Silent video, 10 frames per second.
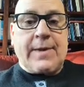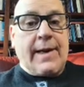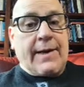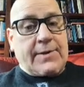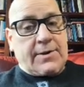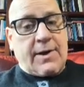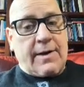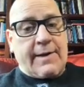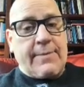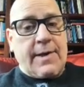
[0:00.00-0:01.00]
At the
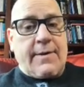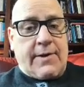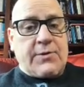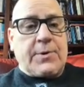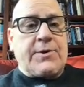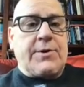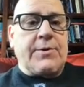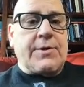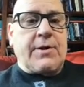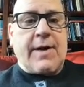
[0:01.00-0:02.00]
time, these were two-tier